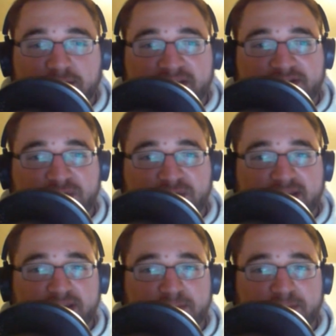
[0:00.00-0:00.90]

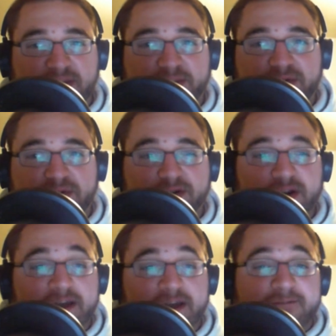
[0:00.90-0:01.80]
Bear
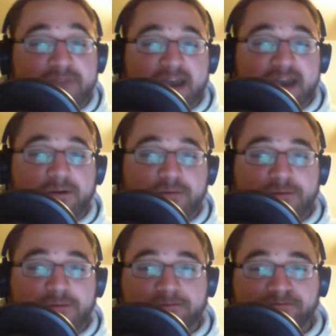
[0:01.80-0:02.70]
Reporter fan group.
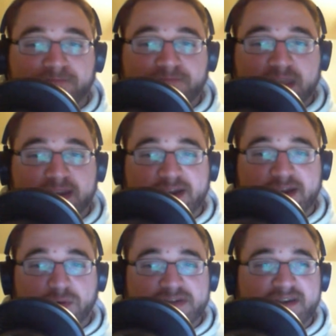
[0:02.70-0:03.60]
And
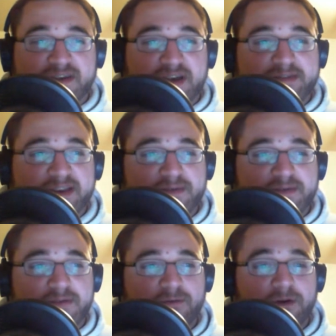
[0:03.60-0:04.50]
we'll see you guys
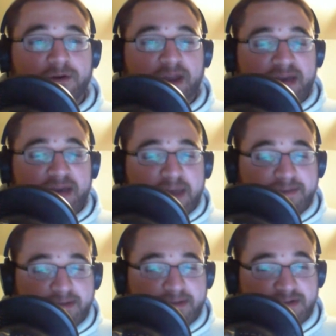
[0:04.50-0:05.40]
next week for
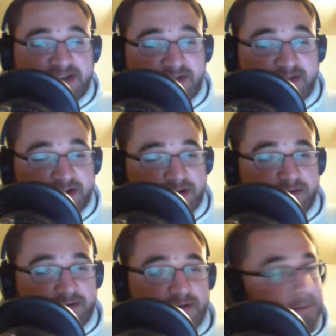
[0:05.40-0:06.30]
episode
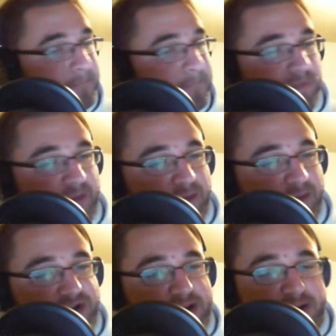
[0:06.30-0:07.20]
72.
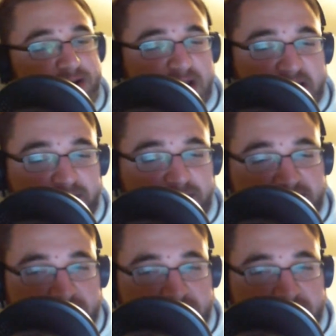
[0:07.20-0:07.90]
Fiber Bread out.